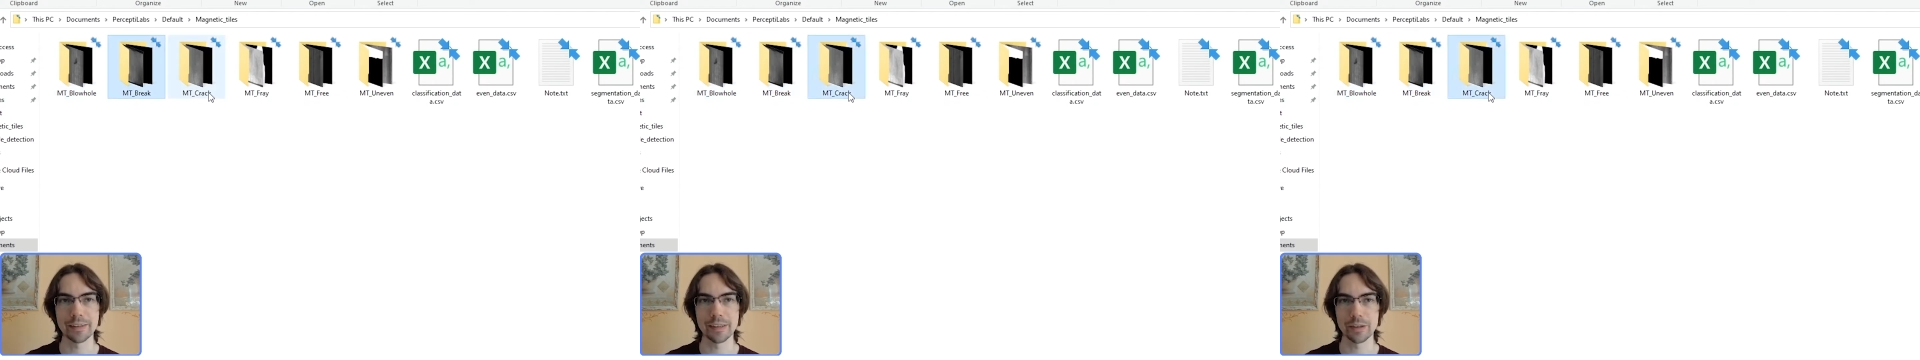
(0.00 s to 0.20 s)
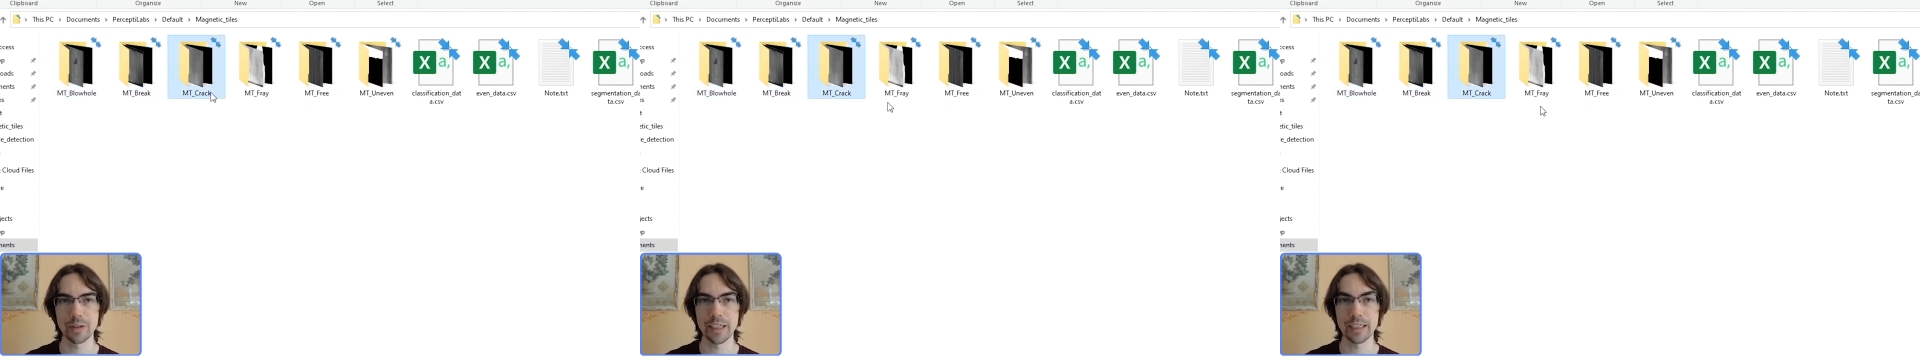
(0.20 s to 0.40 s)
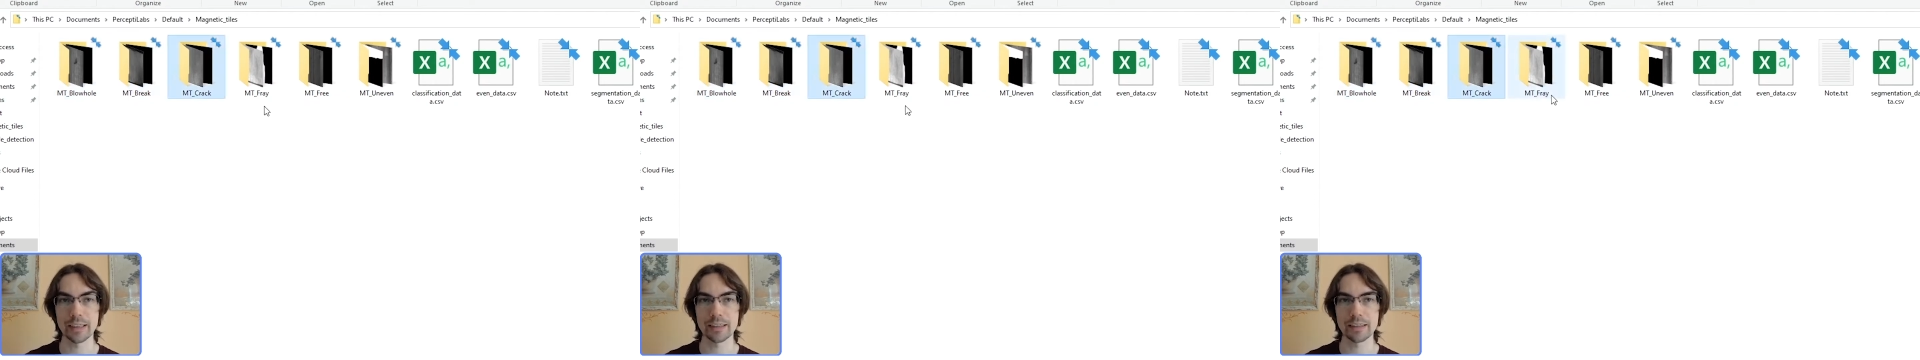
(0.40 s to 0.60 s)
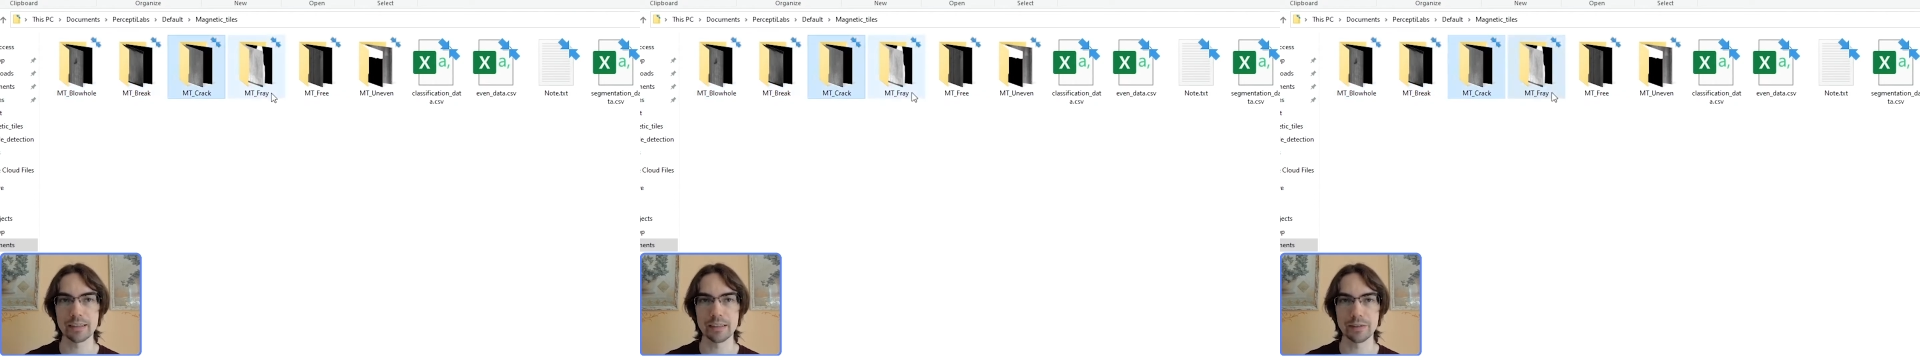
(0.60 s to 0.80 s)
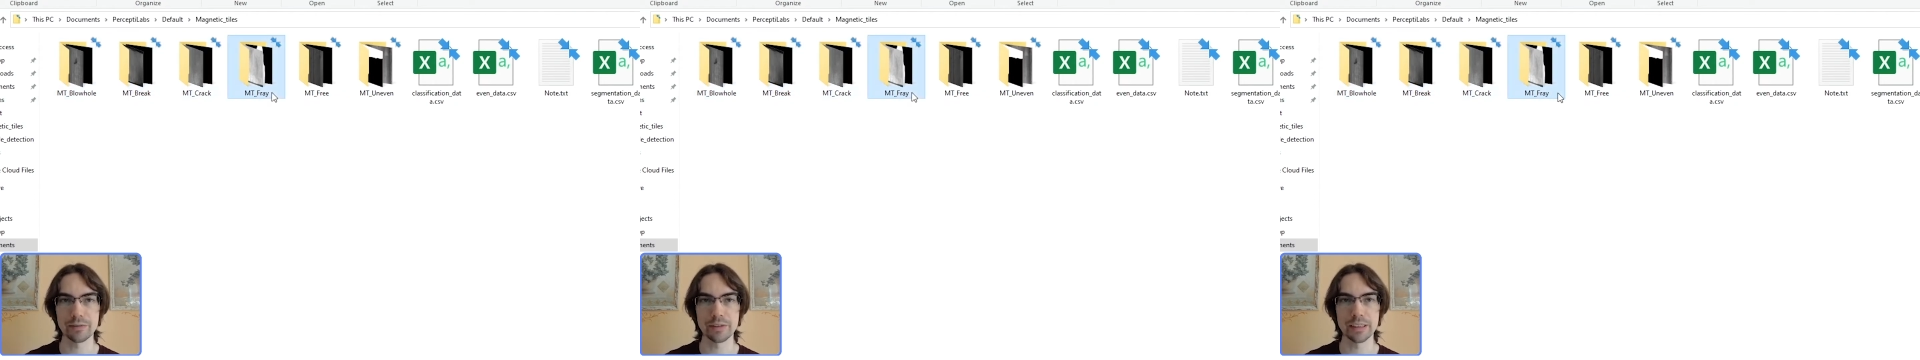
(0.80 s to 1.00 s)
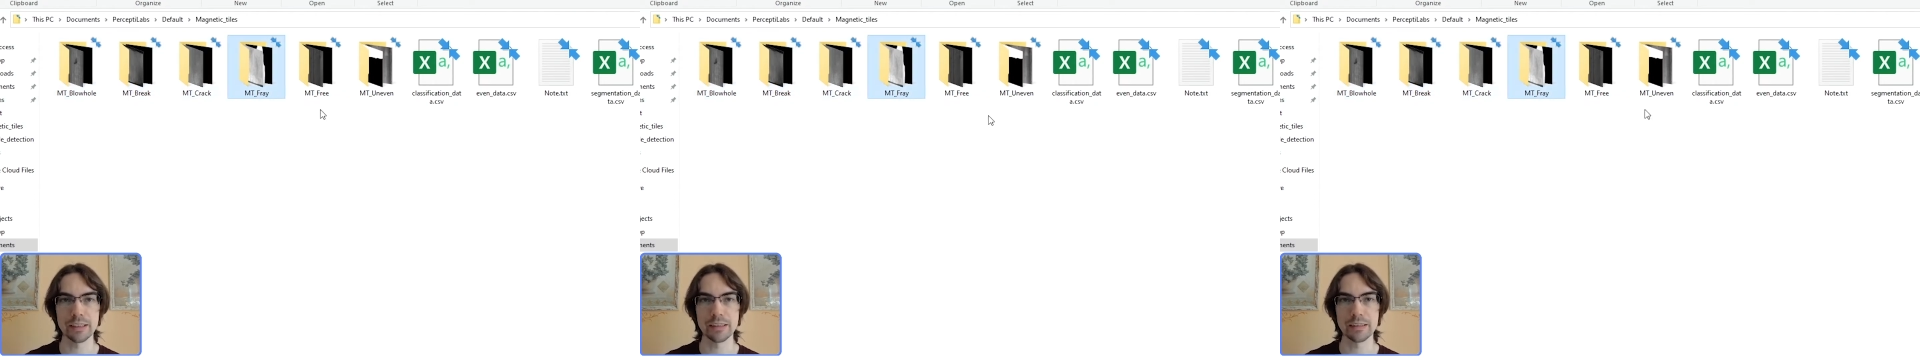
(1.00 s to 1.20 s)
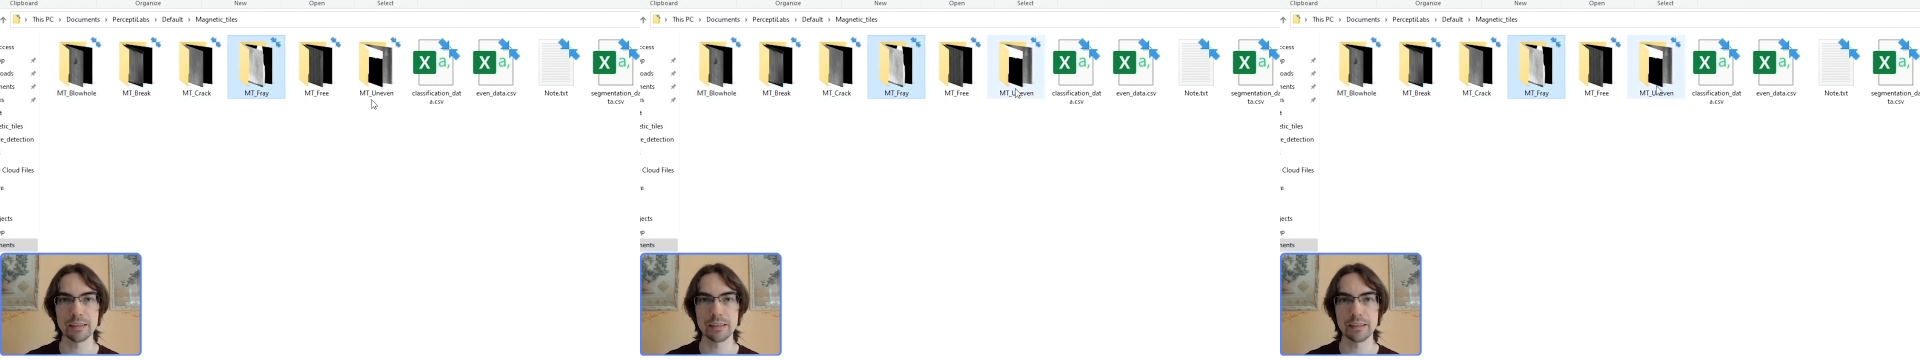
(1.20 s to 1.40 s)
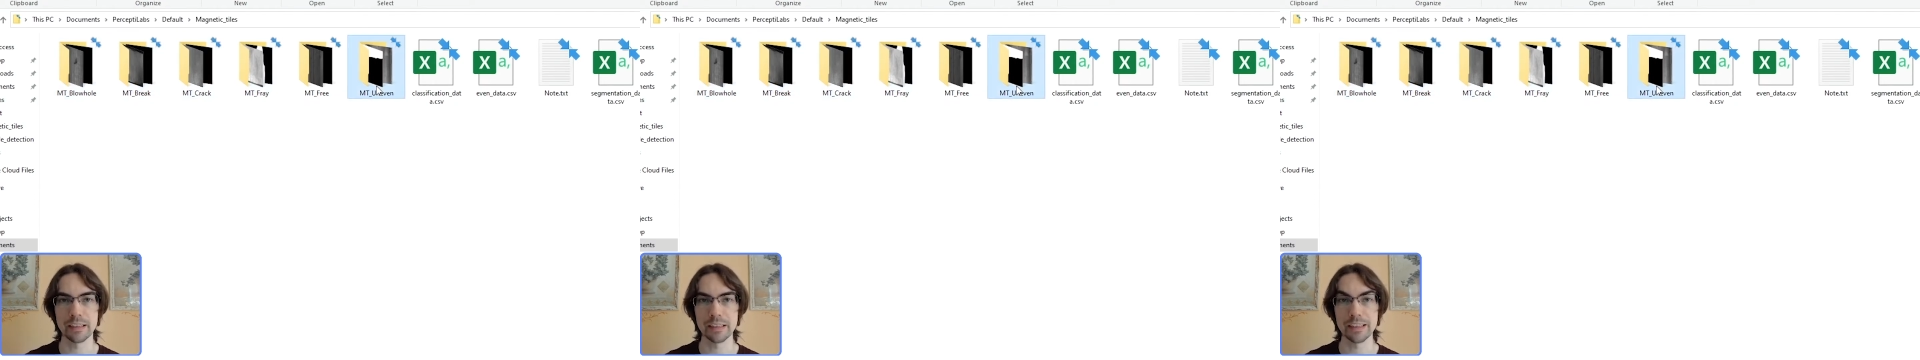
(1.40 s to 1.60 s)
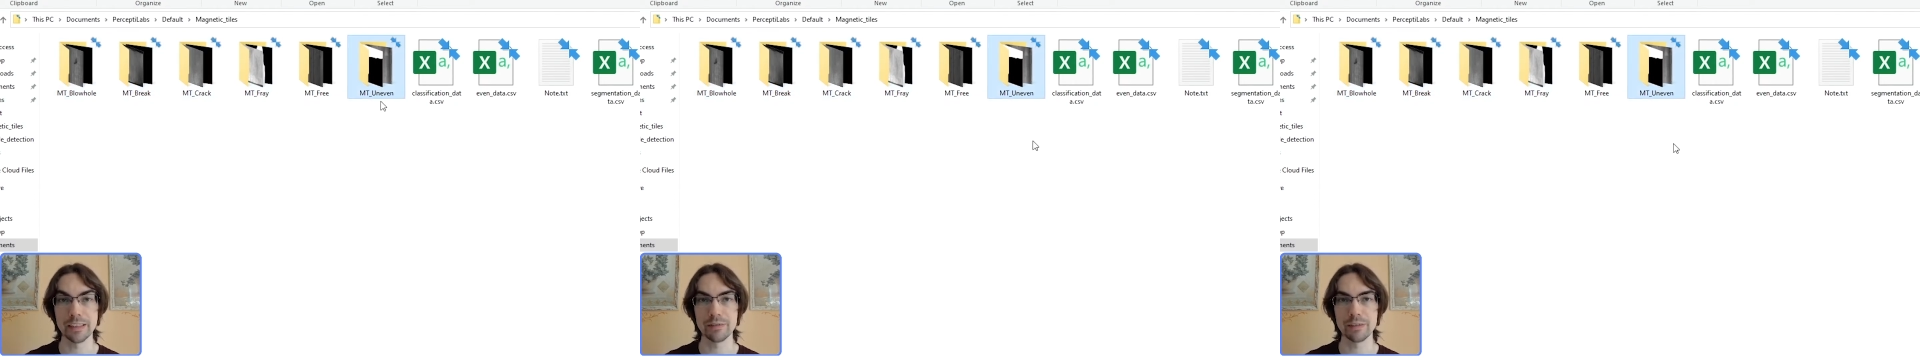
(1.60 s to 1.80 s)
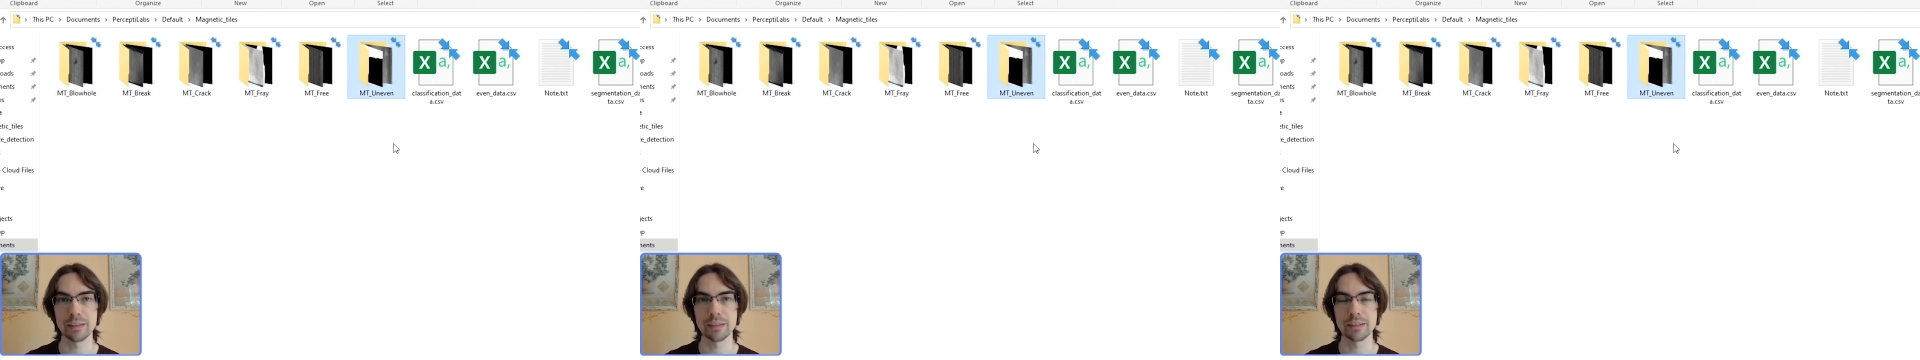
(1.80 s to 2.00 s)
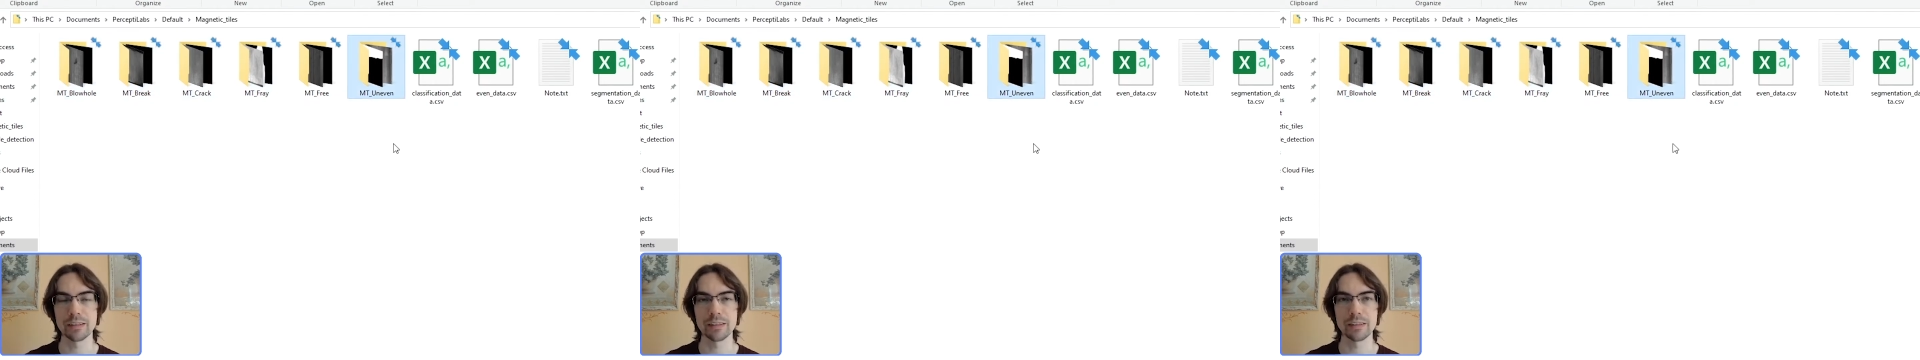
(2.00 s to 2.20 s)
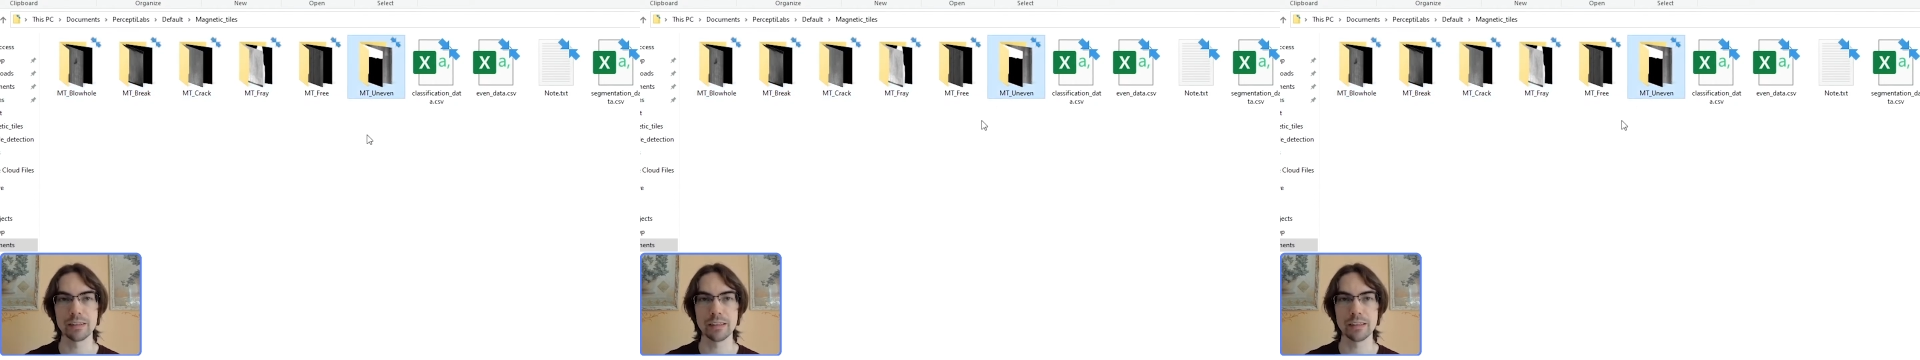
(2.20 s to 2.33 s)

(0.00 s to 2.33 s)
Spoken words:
the cracks, the frays, the uneven,